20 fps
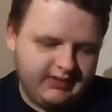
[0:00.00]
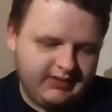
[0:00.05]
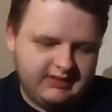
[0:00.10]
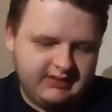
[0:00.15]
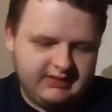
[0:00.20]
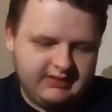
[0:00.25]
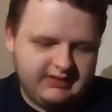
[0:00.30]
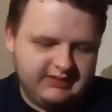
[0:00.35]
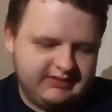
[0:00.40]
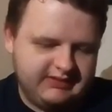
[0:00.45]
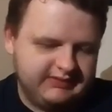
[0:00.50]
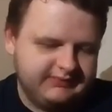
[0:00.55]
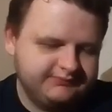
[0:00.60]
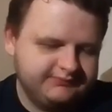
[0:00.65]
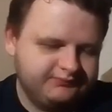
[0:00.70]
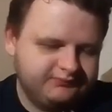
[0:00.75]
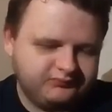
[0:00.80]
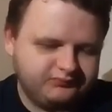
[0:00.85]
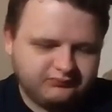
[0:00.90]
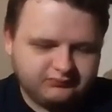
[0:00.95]
But
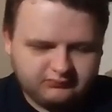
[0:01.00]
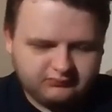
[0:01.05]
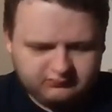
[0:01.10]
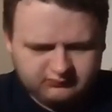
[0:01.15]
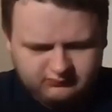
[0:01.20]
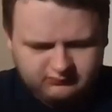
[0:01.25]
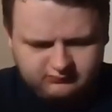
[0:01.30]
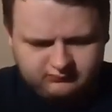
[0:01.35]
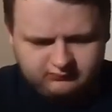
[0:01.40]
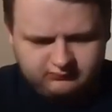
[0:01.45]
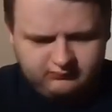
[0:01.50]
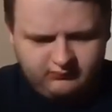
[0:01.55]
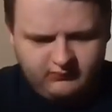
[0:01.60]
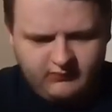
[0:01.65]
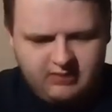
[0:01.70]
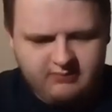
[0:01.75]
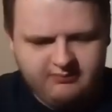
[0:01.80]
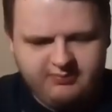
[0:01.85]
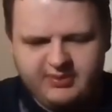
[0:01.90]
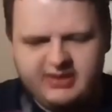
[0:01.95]

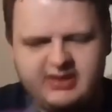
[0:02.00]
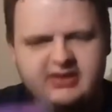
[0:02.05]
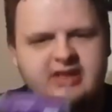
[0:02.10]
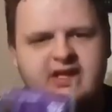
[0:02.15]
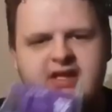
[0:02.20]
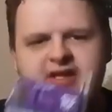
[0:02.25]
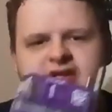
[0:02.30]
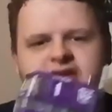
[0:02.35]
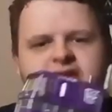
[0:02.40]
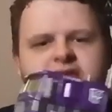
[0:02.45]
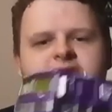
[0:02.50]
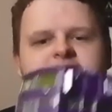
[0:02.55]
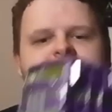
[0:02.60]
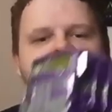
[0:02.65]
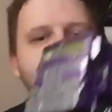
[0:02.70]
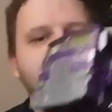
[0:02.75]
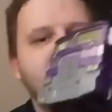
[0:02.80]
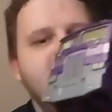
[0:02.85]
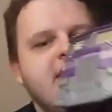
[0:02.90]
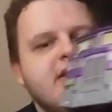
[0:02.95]
it just looks
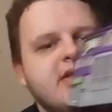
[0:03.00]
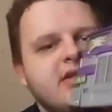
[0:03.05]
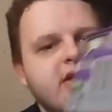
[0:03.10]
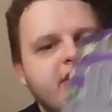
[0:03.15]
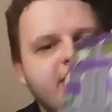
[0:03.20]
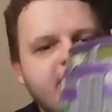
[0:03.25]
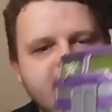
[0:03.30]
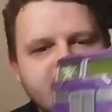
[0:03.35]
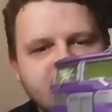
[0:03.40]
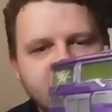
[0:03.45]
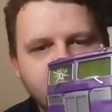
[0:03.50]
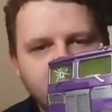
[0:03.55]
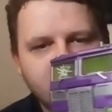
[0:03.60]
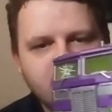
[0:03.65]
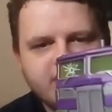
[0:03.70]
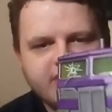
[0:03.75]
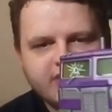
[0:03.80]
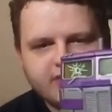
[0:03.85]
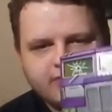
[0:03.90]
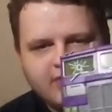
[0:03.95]
amazing in these
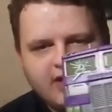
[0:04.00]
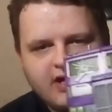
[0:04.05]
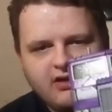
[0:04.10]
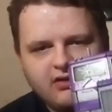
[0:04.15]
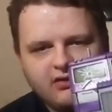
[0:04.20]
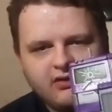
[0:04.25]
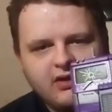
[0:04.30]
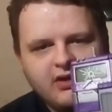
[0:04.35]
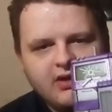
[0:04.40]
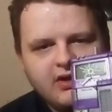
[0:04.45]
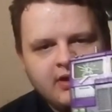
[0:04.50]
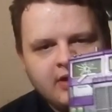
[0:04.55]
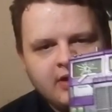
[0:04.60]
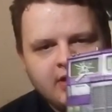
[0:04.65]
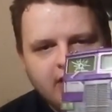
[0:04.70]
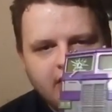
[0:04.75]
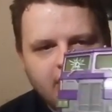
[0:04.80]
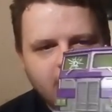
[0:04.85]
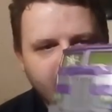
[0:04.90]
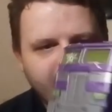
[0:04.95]
colours as well.
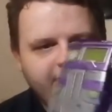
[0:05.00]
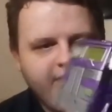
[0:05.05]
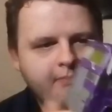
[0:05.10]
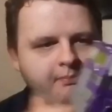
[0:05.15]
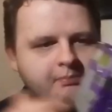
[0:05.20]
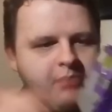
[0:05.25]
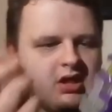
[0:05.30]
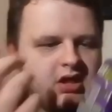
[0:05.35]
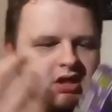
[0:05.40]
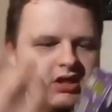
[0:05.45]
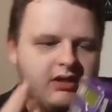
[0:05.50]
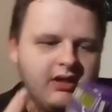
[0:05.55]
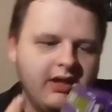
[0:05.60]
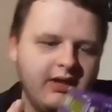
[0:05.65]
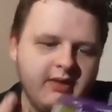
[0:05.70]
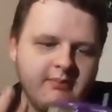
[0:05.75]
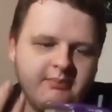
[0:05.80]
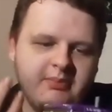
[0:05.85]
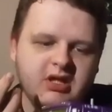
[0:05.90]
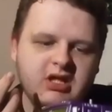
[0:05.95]
I love the
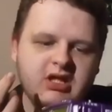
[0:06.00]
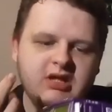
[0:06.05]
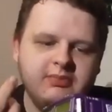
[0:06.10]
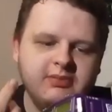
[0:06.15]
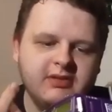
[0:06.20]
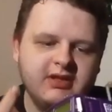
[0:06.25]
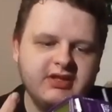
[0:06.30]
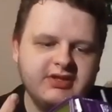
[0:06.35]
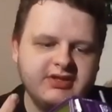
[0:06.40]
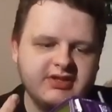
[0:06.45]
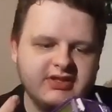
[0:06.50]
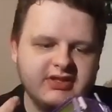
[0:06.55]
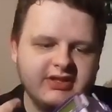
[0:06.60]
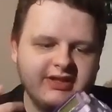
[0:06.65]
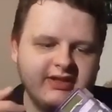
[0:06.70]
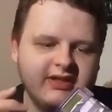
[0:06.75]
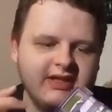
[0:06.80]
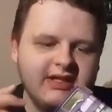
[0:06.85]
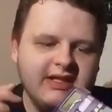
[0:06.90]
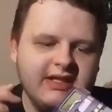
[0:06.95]
the purple is just
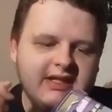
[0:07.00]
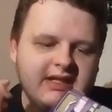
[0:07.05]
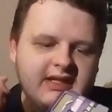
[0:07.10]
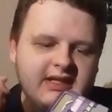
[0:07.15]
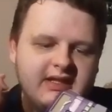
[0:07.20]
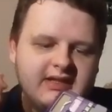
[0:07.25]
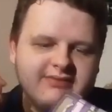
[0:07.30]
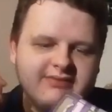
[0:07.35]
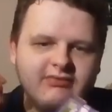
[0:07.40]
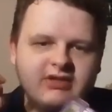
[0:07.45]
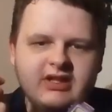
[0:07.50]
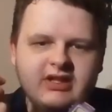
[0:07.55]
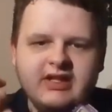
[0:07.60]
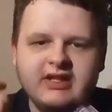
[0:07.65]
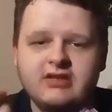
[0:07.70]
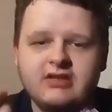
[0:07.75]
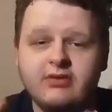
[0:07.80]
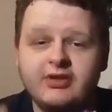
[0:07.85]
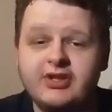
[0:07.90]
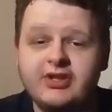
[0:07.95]

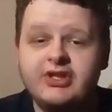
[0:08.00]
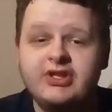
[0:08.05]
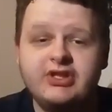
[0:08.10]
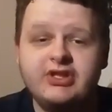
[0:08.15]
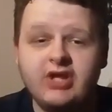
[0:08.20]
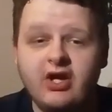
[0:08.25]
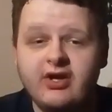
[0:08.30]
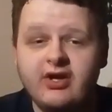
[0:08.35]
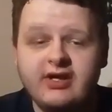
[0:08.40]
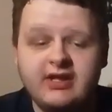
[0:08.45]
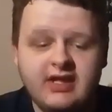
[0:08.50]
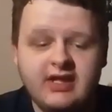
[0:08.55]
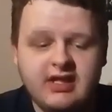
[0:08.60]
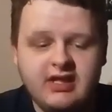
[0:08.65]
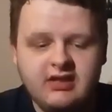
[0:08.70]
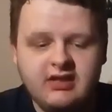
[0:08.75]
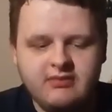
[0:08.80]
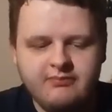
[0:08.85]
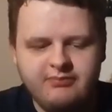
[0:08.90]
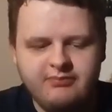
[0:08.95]
it's quite
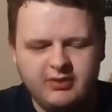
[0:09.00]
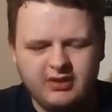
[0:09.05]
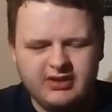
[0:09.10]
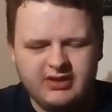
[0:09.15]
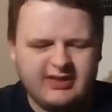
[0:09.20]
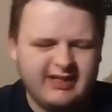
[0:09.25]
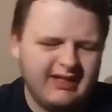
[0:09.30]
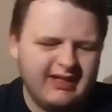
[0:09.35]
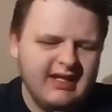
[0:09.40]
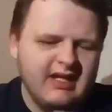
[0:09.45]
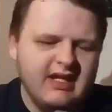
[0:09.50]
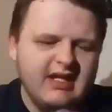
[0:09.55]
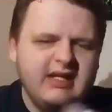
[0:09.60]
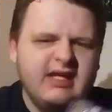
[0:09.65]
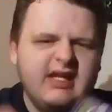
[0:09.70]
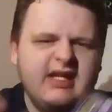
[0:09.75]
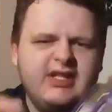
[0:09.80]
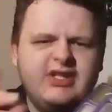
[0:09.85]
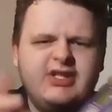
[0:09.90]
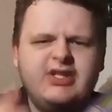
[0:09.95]
shiny, but
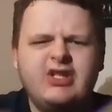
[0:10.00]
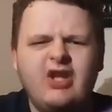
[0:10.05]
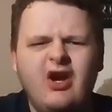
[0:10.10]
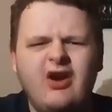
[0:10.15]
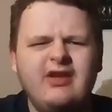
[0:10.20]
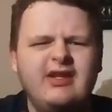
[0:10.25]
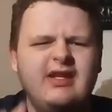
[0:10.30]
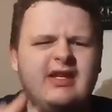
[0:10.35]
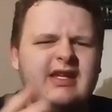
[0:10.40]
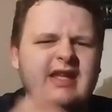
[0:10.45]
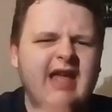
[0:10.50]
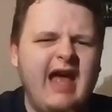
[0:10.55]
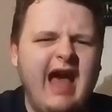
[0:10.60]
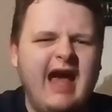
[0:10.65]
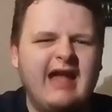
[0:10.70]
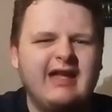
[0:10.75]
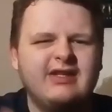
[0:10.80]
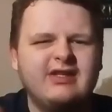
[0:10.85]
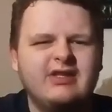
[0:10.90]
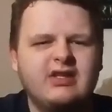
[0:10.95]
it's shiny
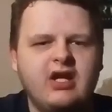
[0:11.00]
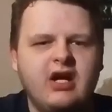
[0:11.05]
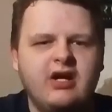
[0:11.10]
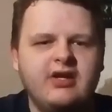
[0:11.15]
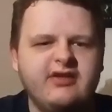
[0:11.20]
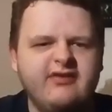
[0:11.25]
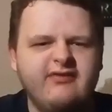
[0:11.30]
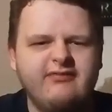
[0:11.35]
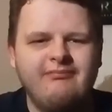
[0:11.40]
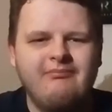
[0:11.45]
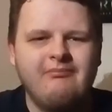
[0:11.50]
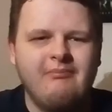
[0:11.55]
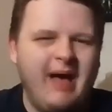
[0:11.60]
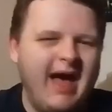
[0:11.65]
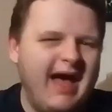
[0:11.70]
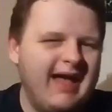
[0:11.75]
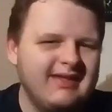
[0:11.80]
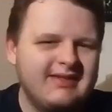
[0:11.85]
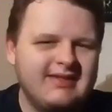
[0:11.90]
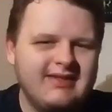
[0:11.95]
and kind of
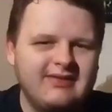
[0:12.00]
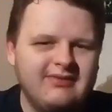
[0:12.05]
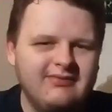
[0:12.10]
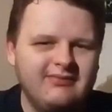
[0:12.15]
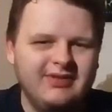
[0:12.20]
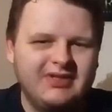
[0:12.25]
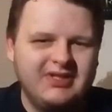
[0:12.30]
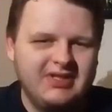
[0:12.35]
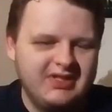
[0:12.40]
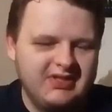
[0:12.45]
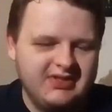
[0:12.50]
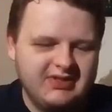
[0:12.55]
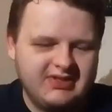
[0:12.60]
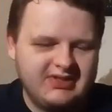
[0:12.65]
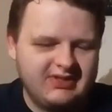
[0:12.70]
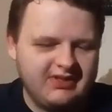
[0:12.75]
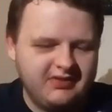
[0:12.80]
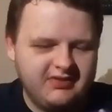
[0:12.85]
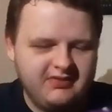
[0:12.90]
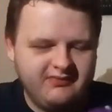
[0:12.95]
matte, which is
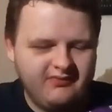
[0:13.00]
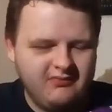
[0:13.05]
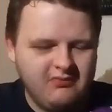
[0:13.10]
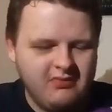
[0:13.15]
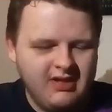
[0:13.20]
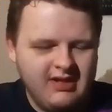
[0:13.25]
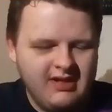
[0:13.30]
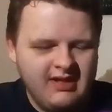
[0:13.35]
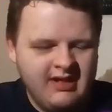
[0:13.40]
kind of a